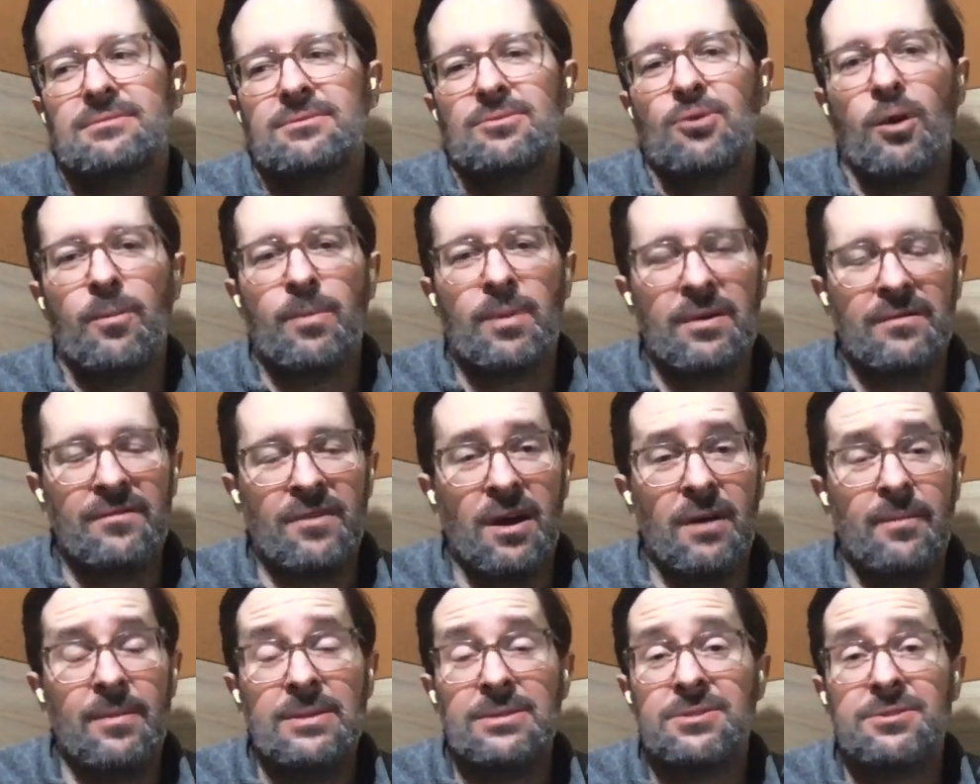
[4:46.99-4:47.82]
corporate
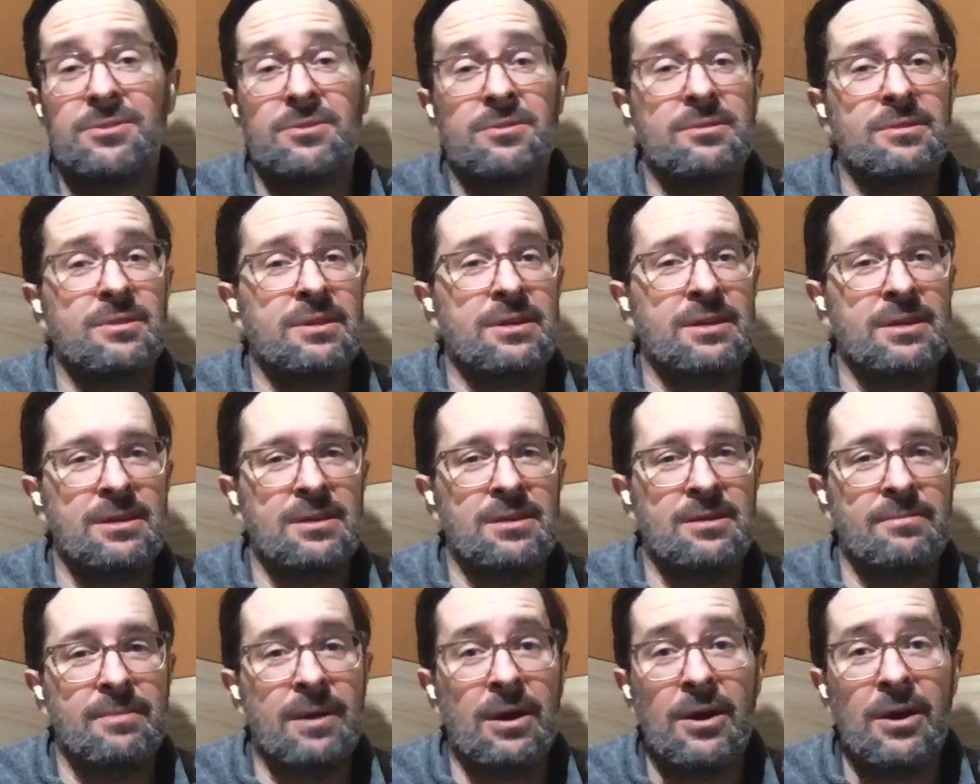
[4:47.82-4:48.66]
environment, certainly
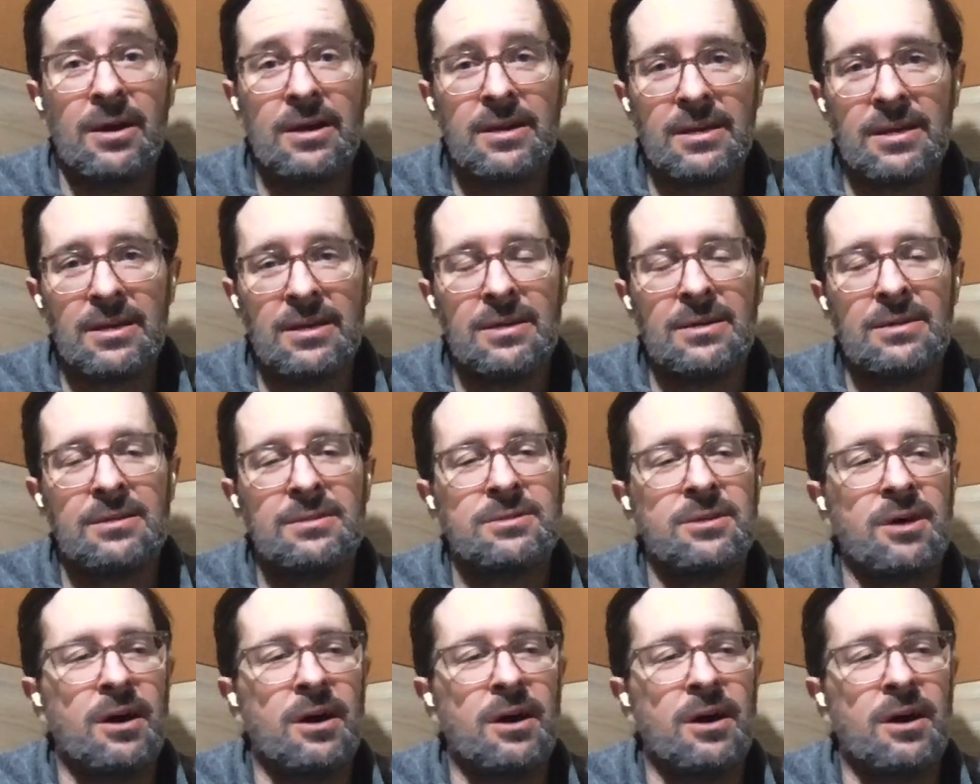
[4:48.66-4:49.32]
in America,